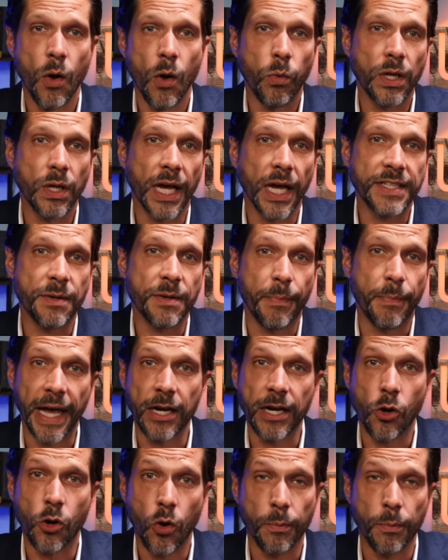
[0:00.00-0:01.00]
would like to
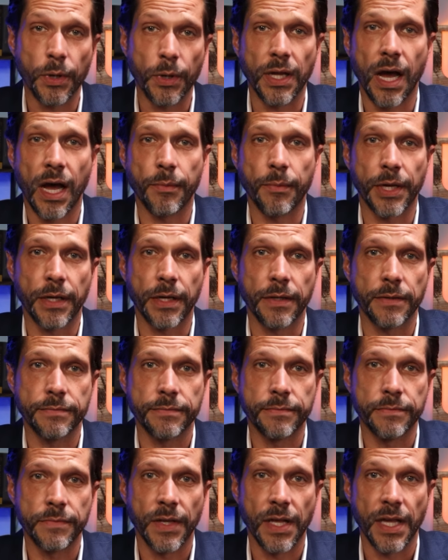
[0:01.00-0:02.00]
ban corporate lobbying,
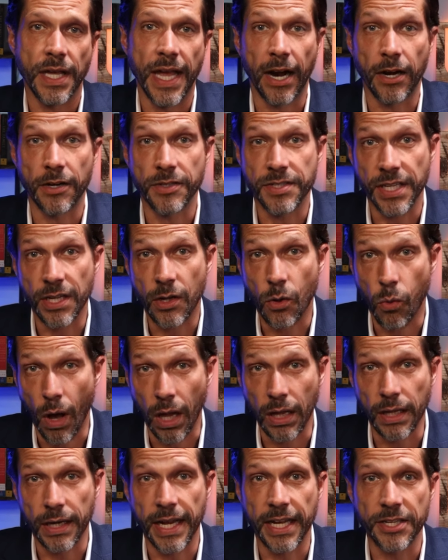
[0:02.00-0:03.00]
guarantee
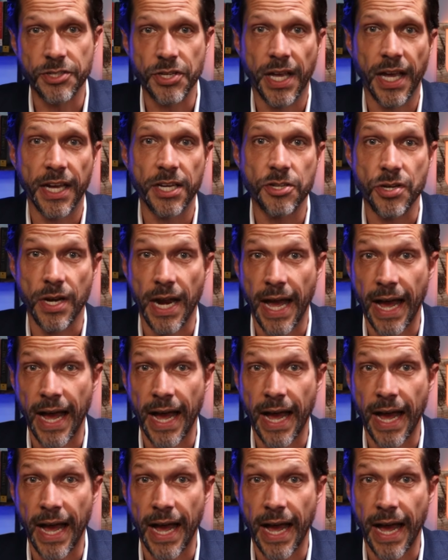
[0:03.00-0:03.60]
quality education,